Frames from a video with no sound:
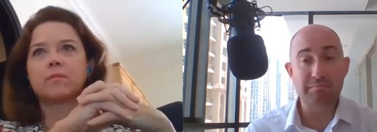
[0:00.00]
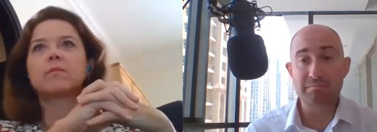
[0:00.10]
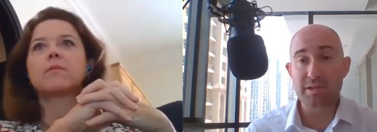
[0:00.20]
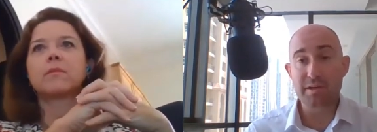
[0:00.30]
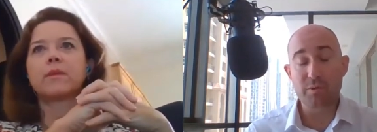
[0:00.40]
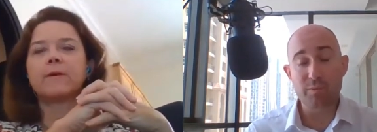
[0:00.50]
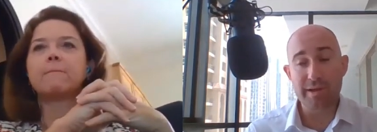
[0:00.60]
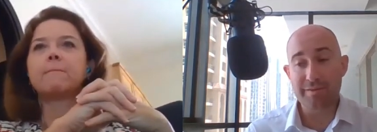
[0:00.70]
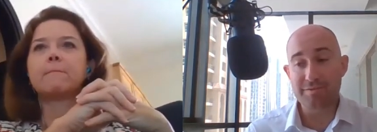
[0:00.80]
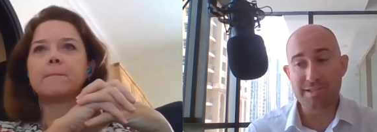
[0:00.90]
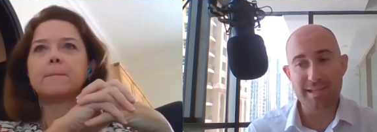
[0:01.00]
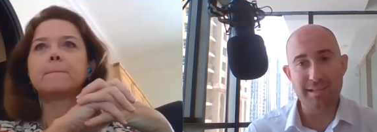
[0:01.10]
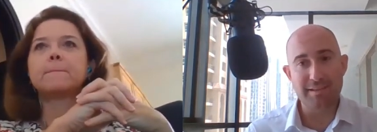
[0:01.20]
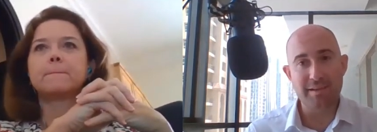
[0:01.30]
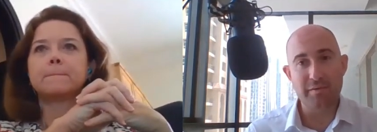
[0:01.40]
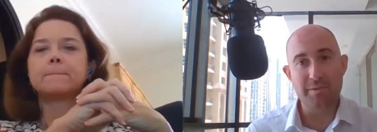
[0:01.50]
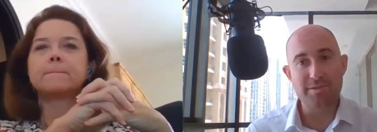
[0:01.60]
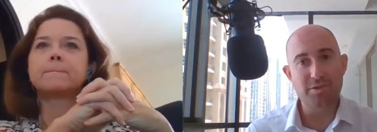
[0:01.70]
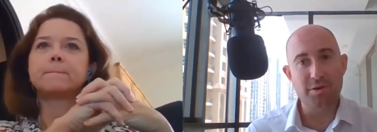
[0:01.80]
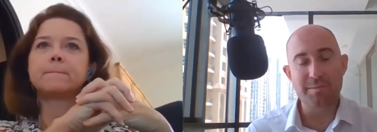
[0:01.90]
Speaker 1: you know we have seen there have been
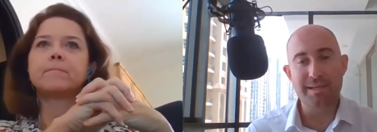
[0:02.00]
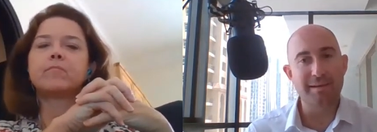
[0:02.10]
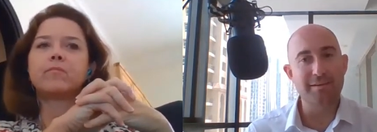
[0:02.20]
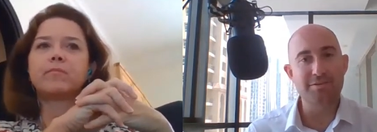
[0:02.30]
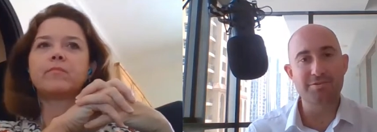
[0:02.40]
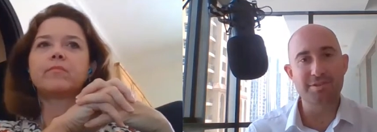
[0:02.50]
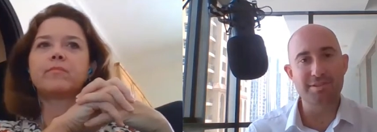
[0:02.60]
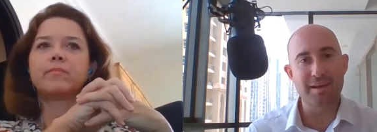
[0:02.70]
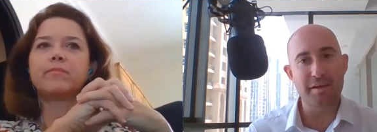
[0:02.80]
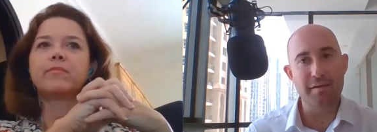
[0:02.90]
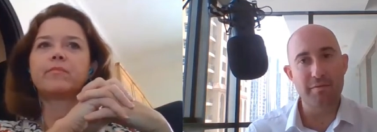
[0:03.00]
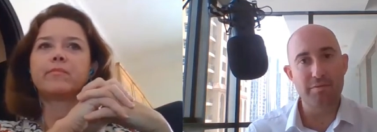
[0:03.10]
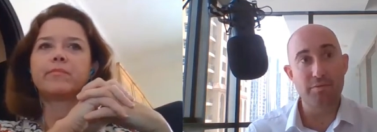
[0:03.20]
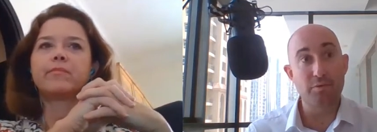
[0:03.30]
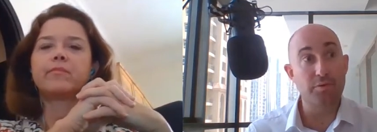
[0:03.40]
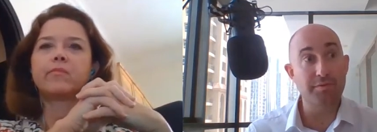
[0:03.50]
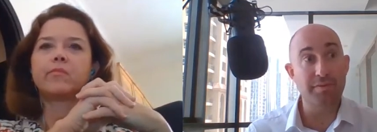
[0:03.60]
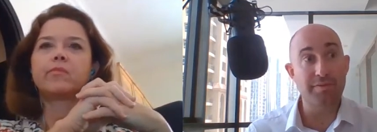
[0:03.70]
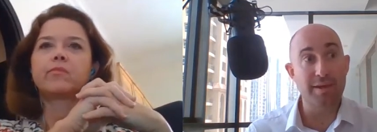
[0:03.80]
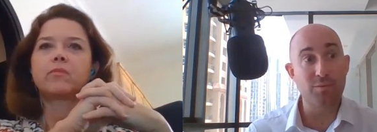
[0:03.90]
so many industries that thought
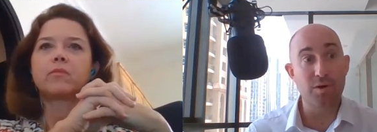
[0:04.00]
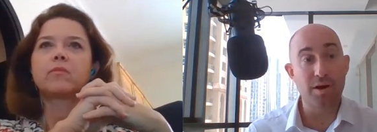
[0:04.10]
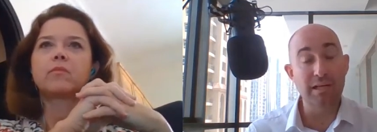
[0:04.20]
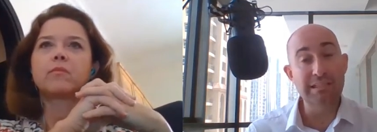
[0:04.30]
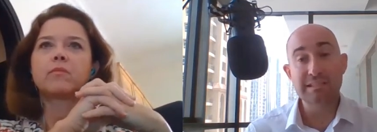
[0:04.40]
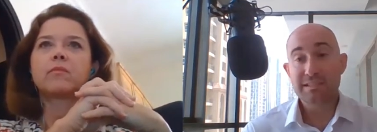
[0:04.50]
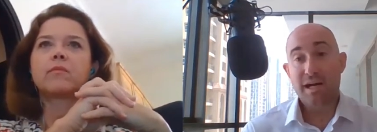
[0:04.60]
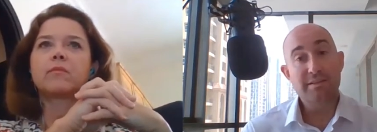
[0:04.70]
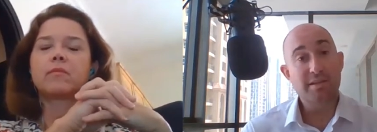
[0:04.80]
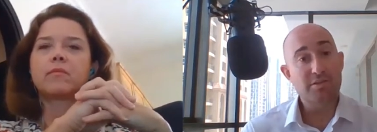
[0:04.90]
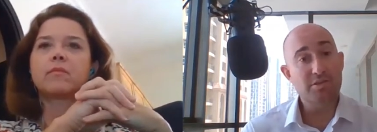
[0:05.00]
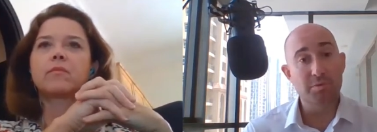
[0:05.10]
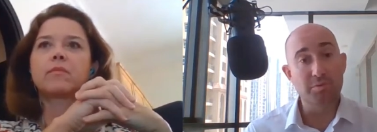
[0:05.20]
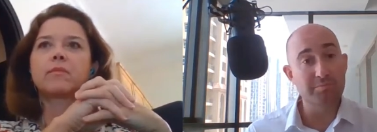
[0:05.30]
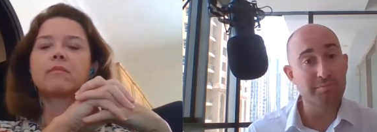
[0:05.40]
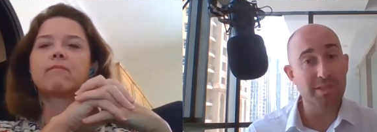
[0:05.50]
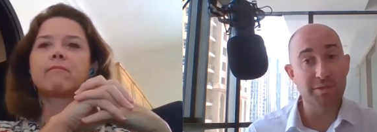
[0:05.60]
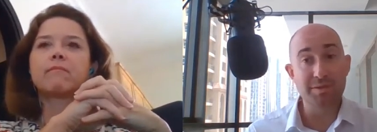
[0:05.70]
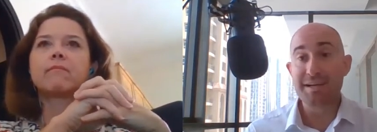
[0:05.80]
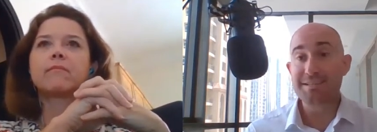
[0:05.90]
that they were untouchable you know
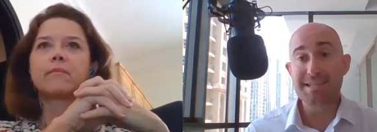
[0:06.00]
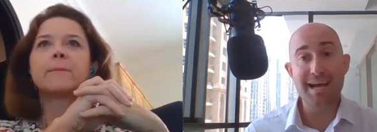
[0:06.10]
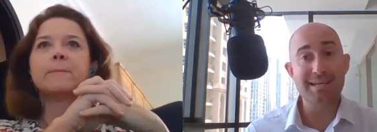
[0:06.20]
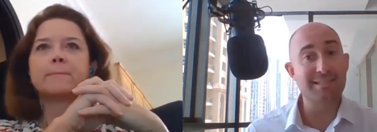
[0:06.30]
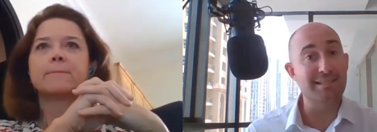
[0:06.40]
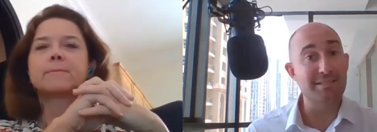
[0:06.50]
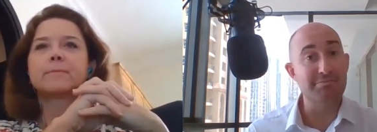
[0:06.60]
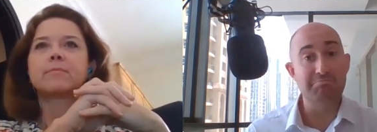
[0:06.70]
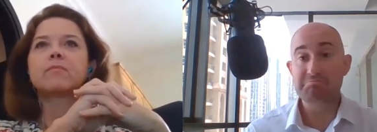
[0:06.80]
taxis